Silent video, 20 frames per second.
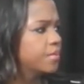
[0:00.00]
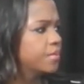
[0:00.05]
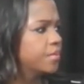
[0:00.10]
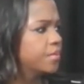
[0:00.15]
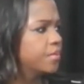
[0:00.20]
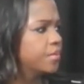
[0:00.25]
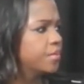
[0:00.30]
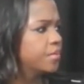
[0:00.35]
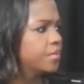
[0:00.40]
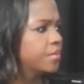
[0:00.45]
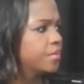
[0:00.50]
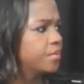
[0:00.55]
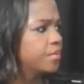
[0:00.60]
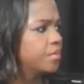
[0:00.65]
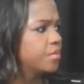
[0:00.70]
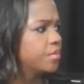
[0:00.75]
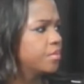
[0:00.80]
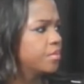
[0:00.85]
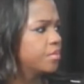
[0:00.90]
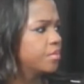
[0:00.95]

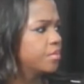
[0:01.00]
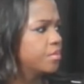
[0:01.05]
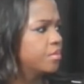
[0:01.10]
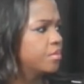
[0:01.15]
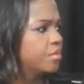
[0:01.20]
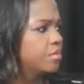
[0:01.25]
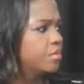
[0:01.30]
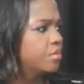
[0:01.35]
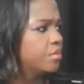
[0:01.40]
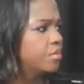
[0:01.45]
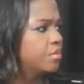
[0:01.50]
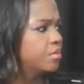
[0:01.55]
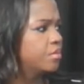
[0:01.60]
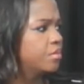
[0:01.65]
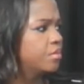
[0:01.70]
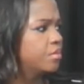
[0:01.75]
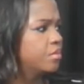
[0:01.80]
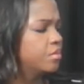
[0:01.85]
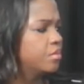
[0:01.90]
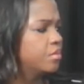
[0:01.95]

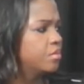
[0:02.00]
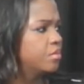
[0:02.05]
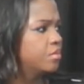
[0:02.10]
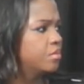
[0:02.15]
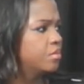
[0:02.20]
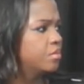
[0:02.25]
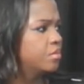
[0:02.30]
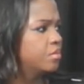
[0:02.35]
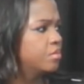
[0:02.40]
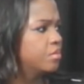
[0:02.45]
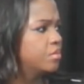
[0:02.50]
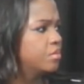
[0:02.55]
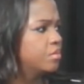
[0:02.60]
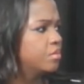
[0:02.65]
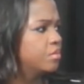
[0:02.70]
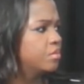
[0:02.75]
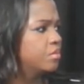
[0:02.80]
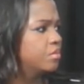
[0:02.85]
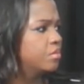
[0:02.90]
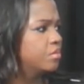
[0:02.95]

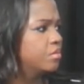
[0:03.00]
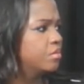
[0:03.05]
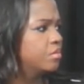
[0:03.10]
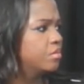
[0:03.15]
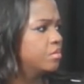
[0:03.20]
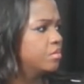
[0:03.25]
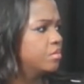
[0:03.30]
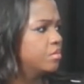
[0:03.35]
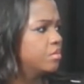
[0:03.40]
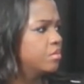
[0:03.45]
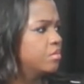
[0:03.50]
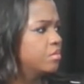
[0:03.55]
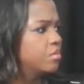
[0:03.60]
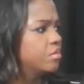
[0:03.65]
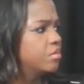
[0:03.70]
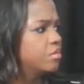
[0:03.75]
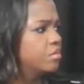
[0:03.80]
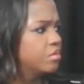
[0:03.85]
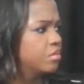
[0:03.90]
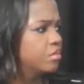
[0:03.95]

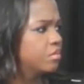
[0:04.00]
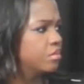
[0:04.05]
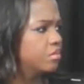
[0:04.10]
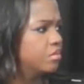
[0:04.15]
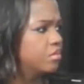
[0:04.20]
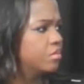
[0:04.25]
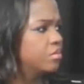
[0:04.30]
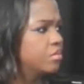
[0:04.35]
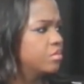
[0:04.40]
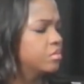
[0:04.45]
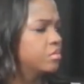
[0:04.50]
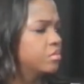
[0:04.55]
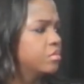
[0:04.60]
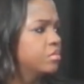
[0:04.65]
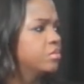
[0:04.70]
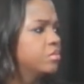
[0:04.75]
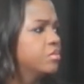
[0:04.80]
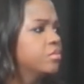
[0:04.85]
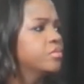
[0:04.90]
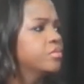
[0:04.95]

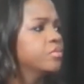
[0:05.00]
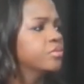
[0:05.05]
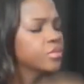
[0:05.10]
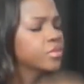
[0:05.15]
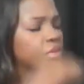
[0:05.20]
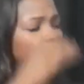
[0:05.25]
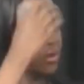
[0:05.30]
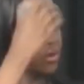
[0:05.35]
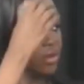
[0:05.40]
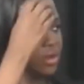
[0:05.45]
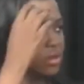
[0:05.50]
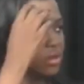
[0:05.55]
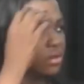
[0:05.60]
The person shown says nothing.